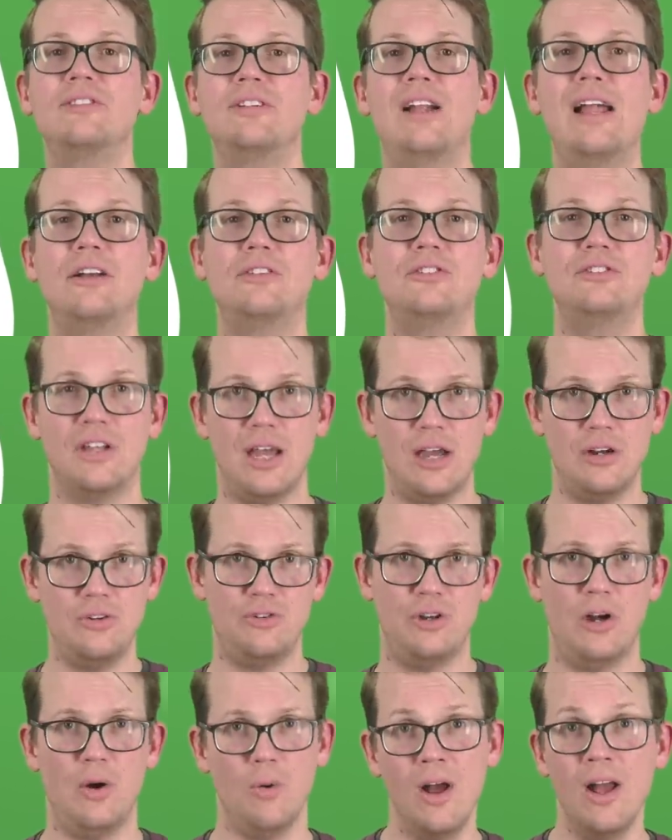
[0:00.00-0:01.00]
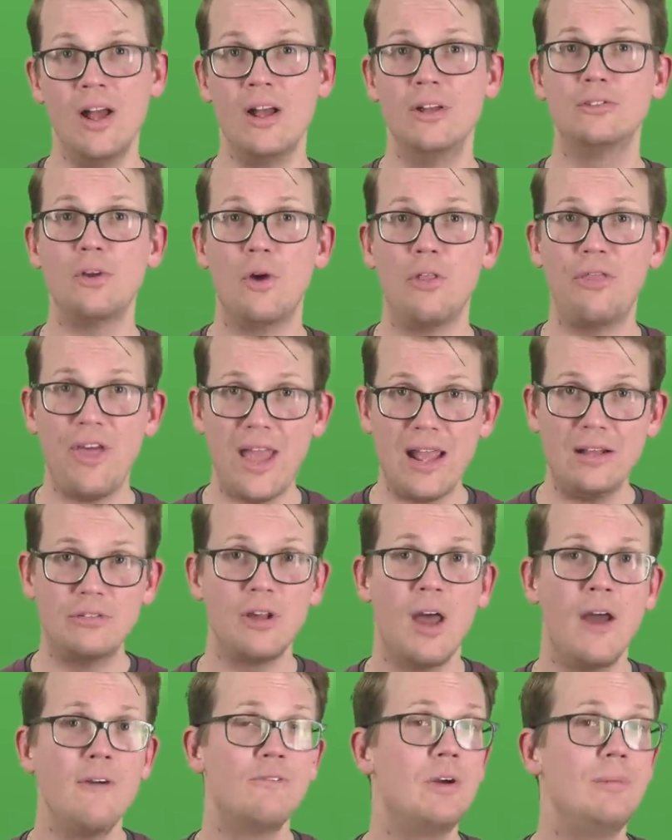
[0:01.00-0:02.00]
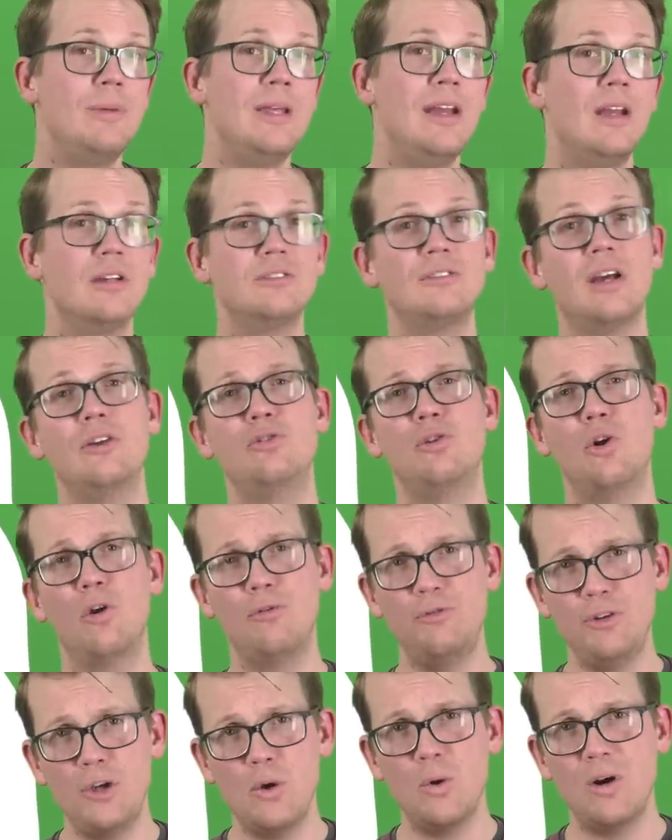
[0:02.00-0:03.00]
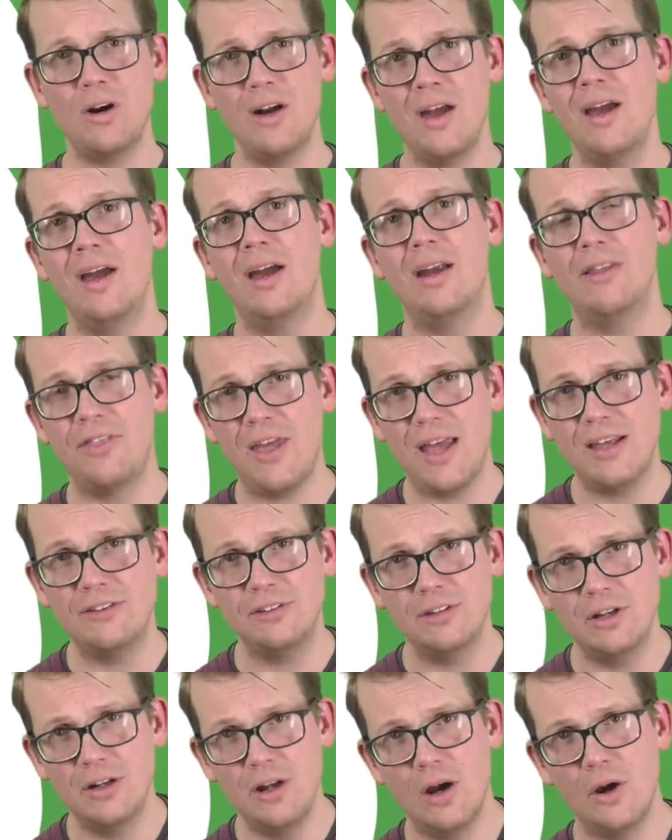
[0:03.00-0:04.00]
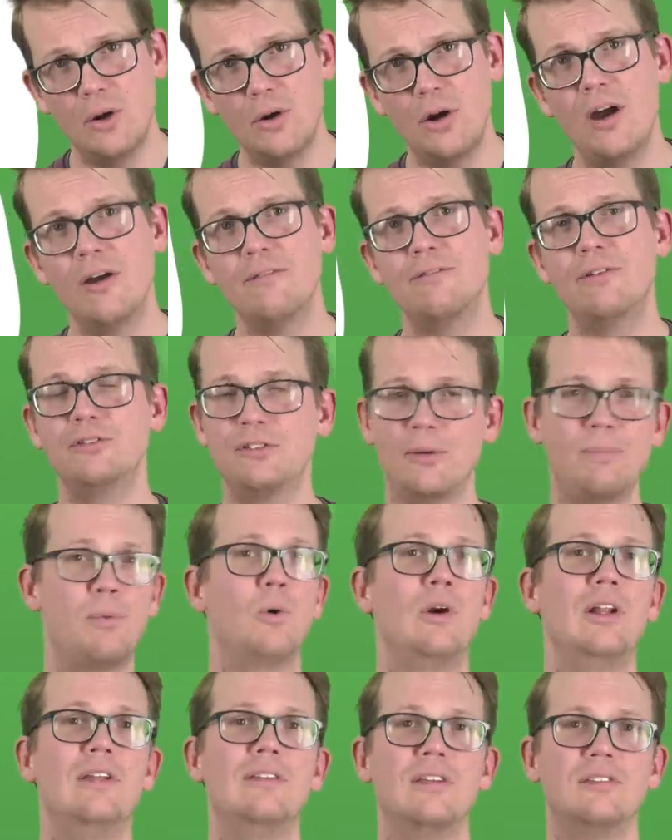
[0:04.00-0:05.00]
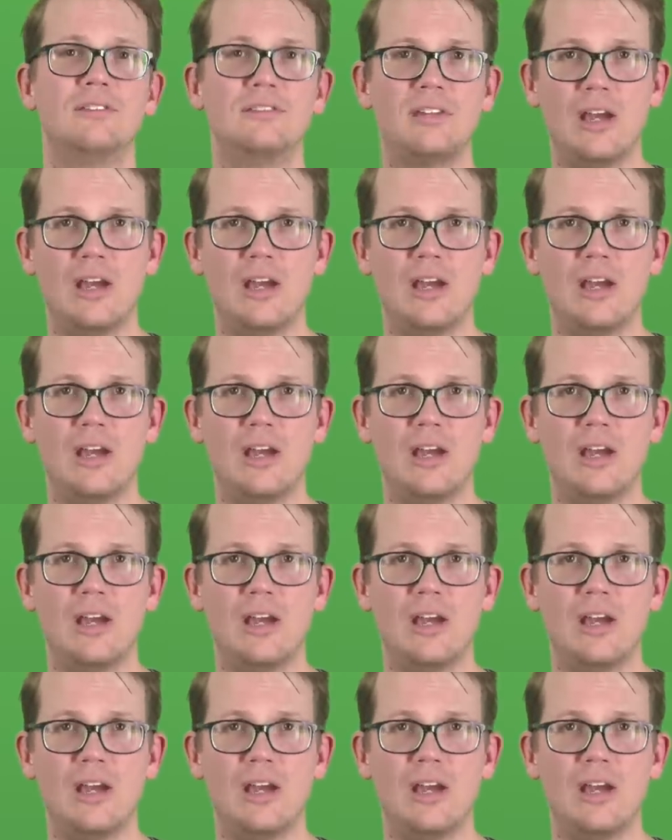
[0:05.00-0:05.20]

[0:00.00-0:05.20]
slash SciShow. So thanks for being a SciShow viewer, and thanks to Linode for supporting this